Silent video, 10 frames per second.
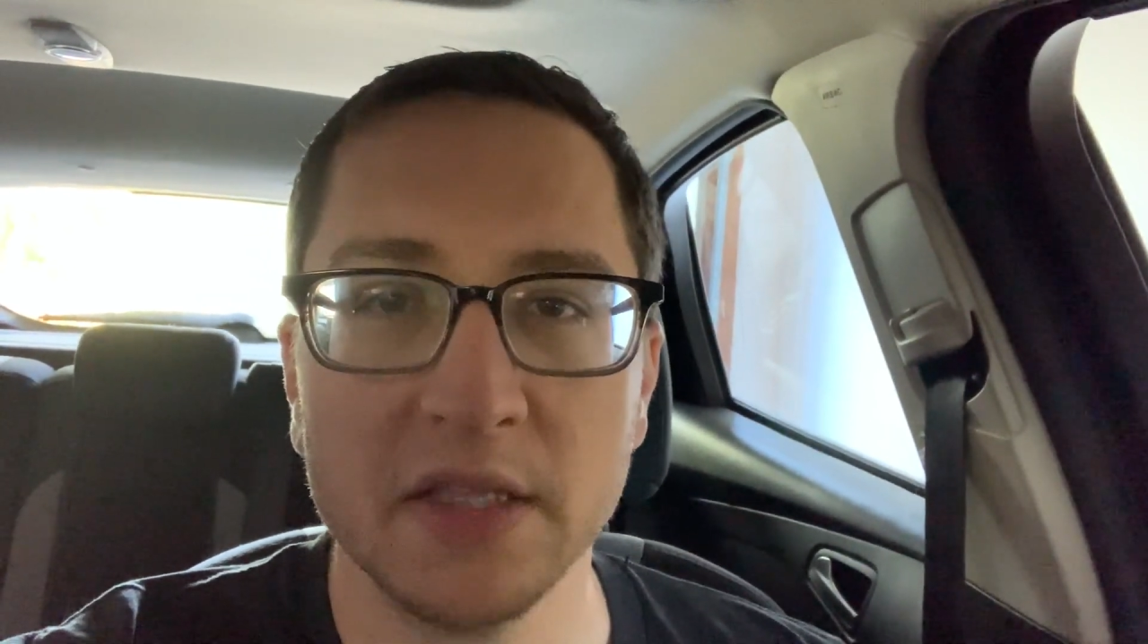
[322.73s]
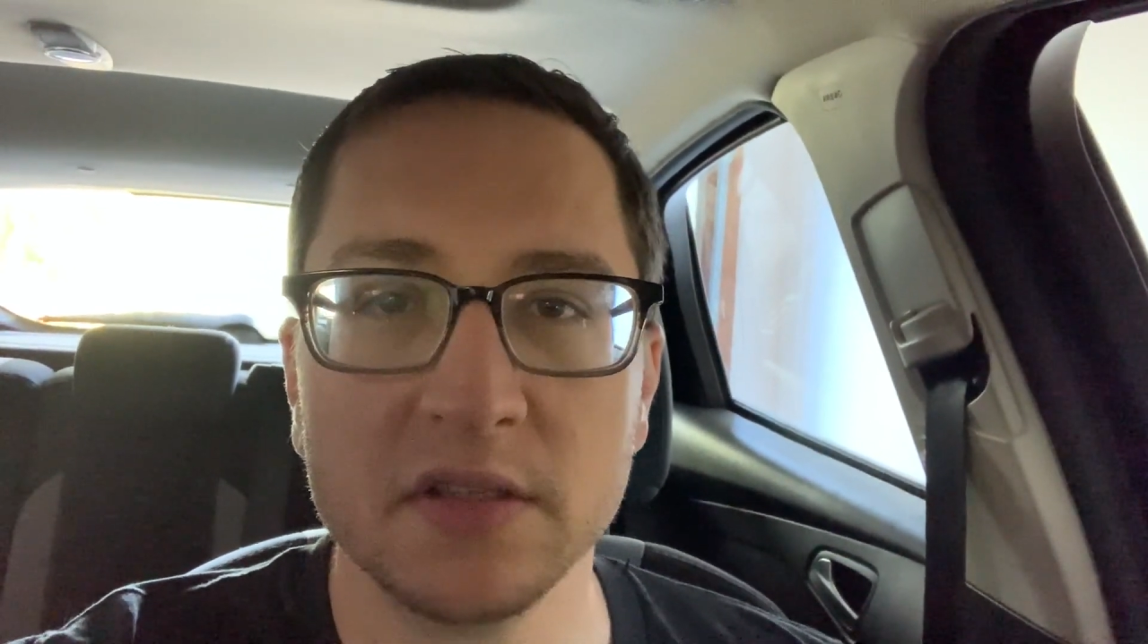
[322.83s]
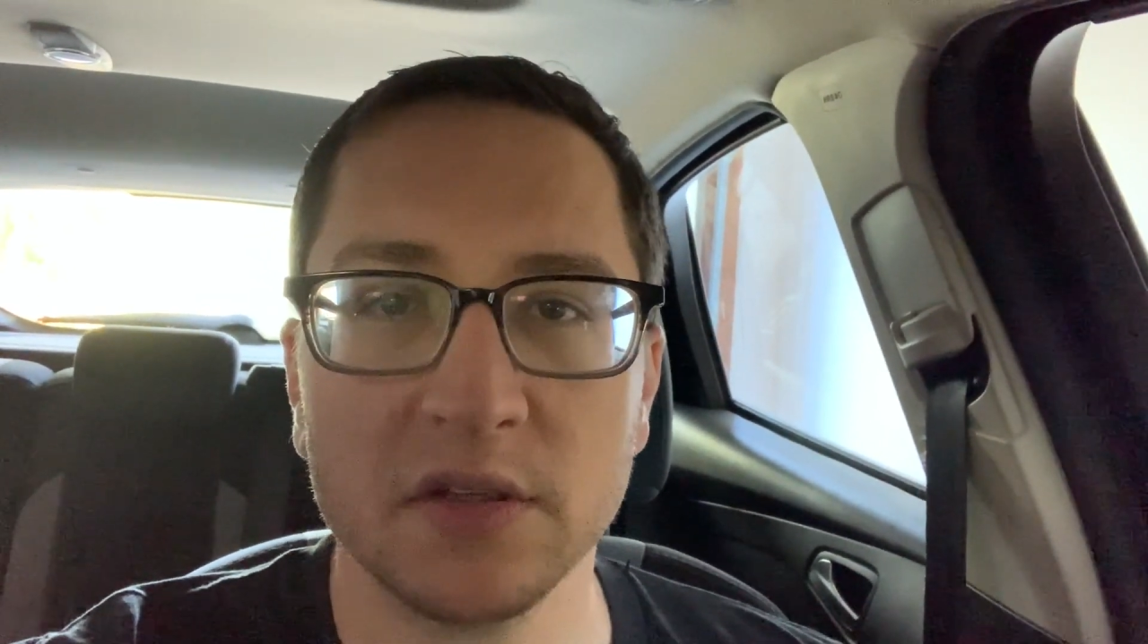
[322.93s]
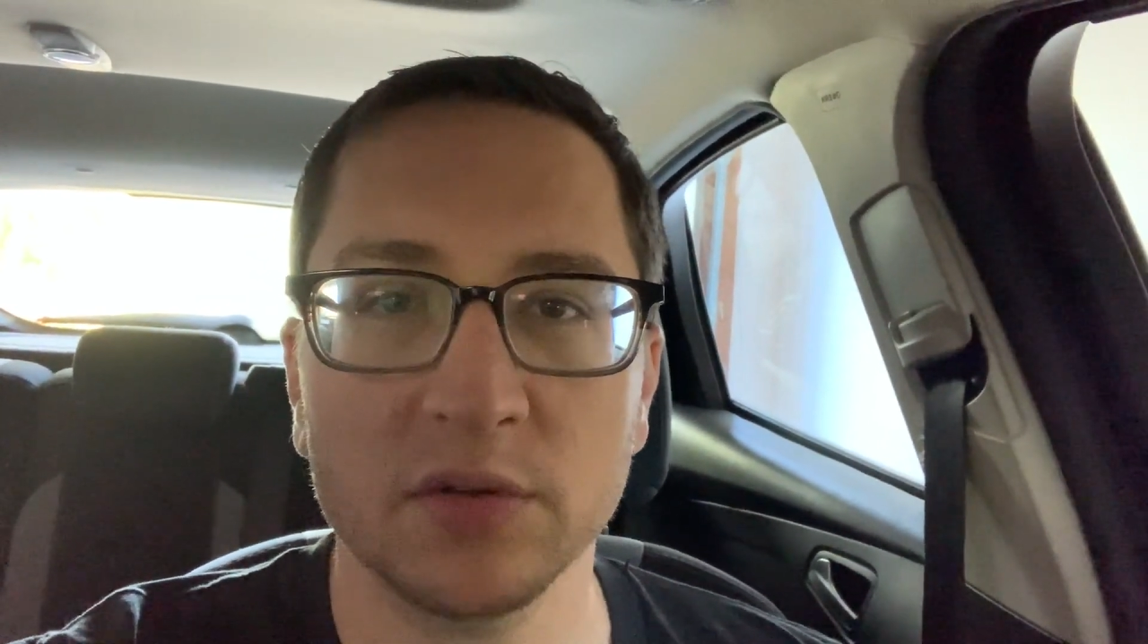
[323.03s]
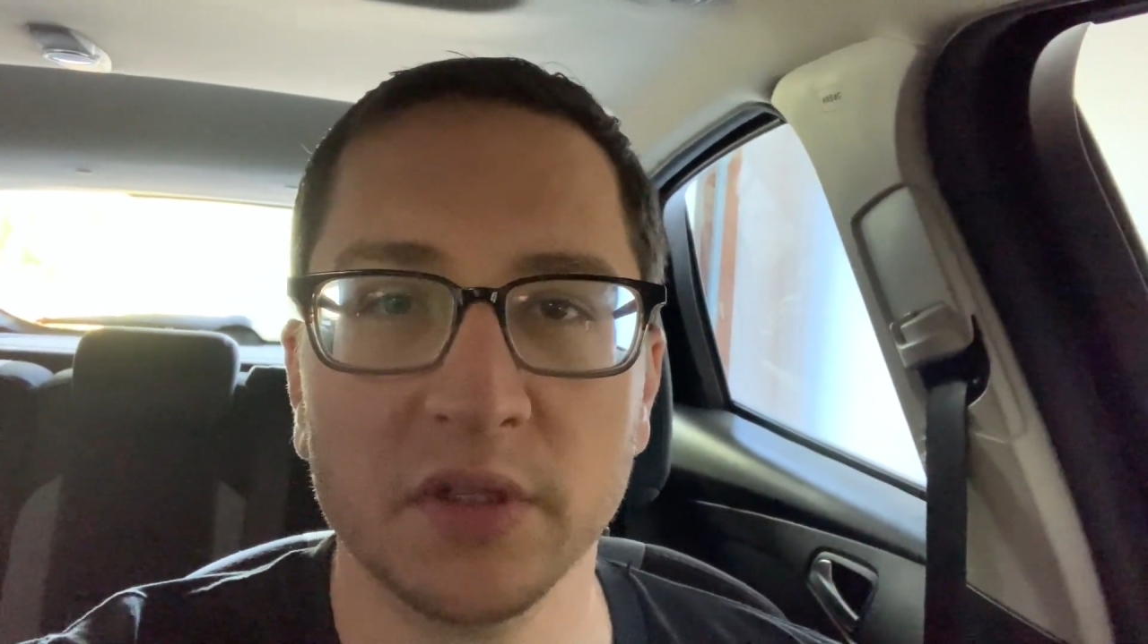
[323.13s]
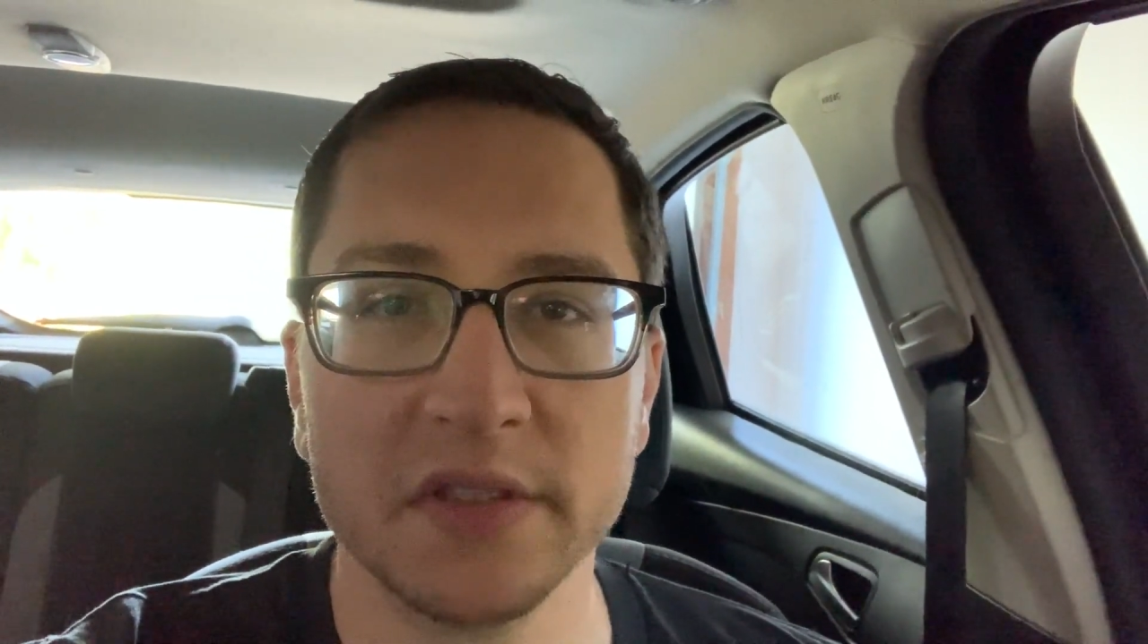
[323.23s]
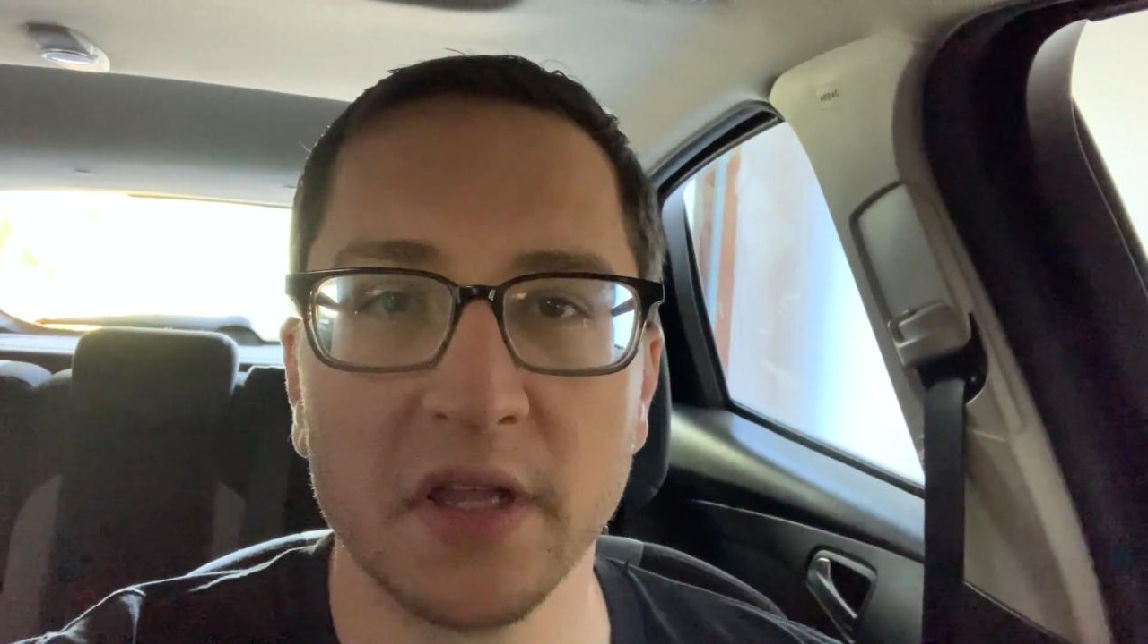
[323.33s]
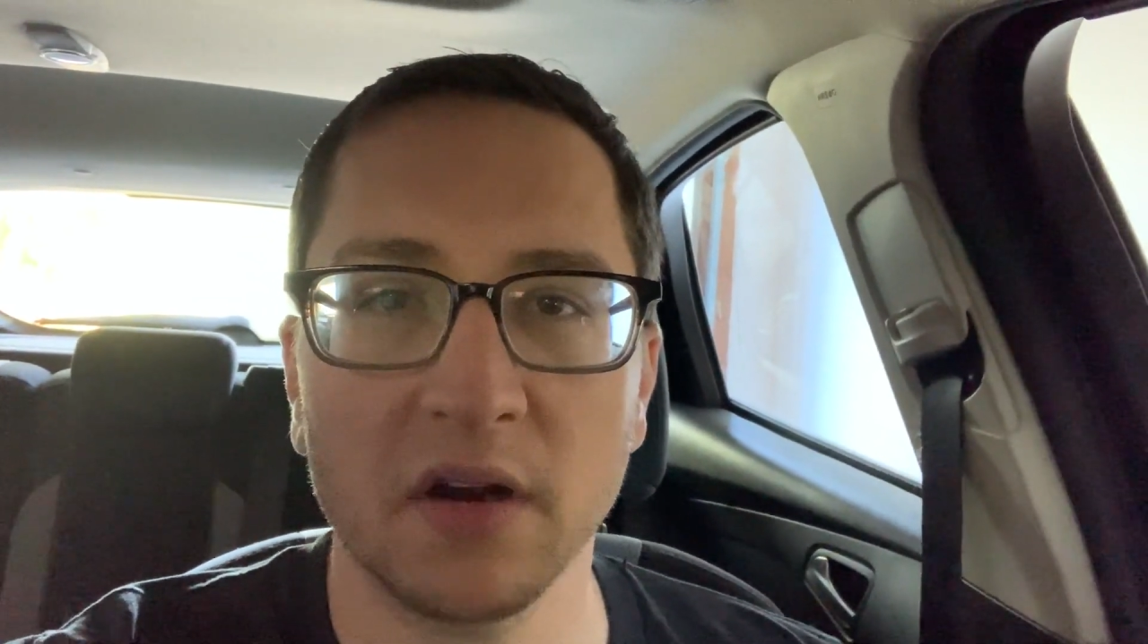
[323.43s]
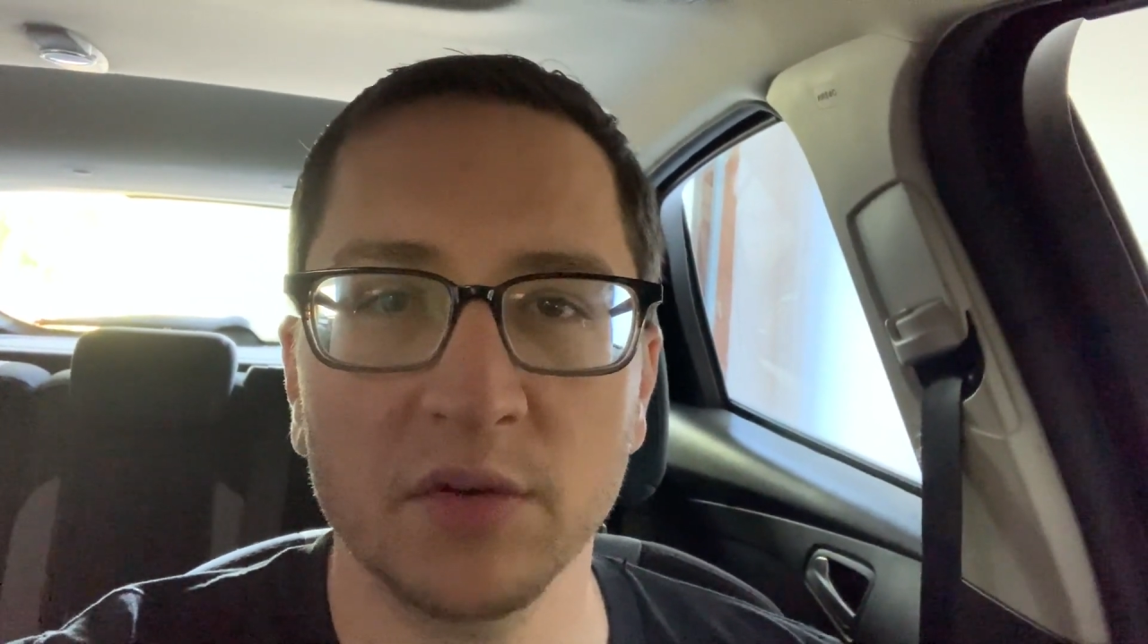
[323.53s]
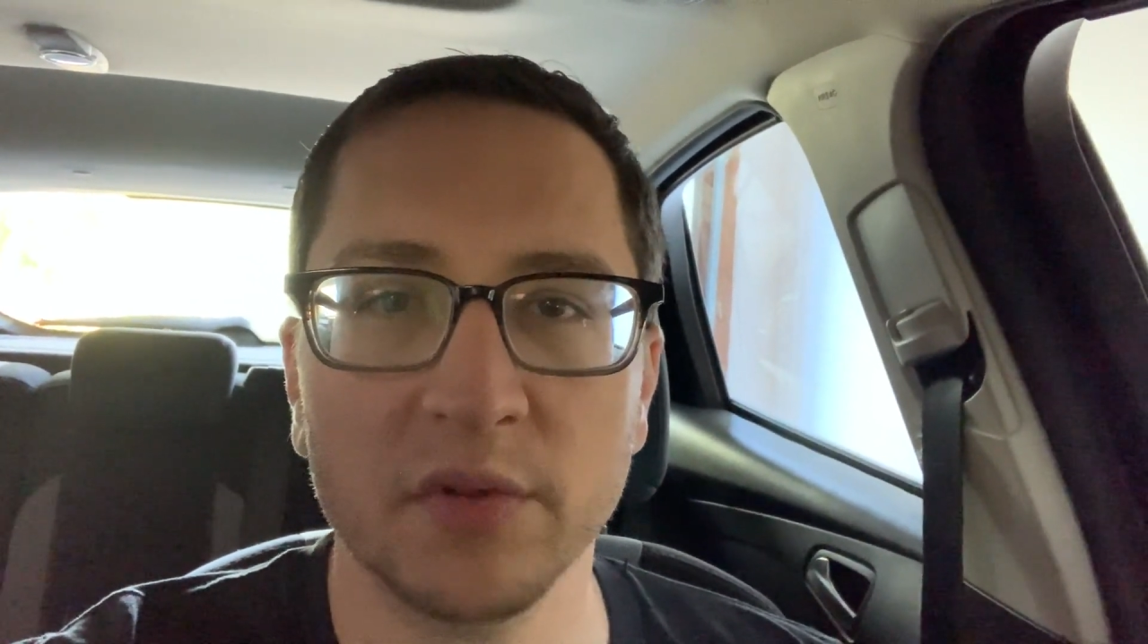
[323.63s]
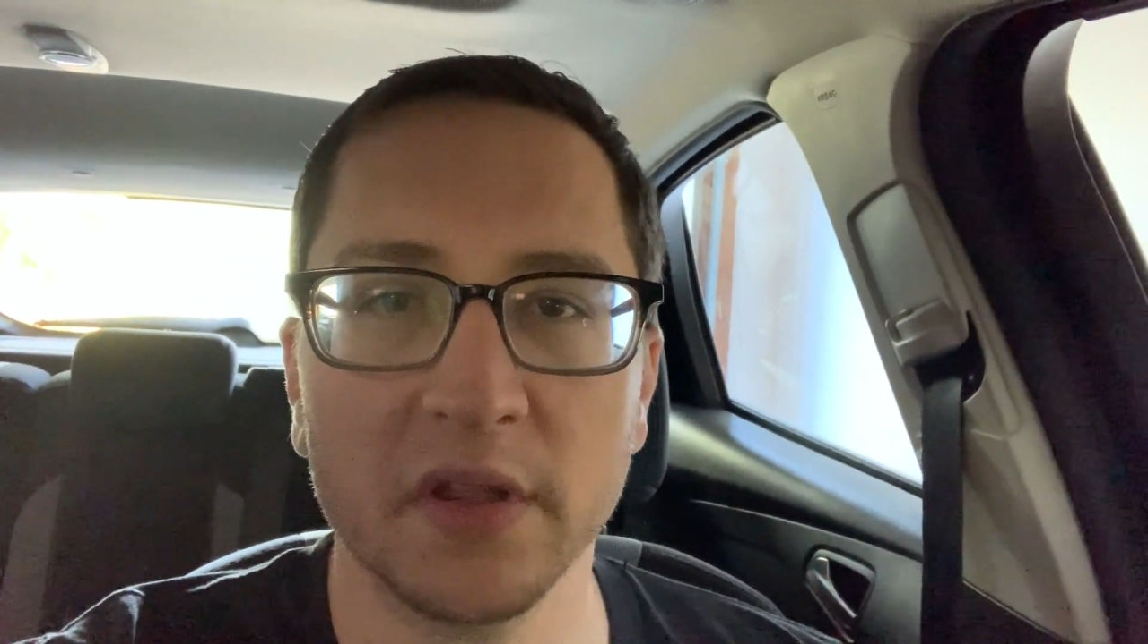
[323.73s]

So let's get on with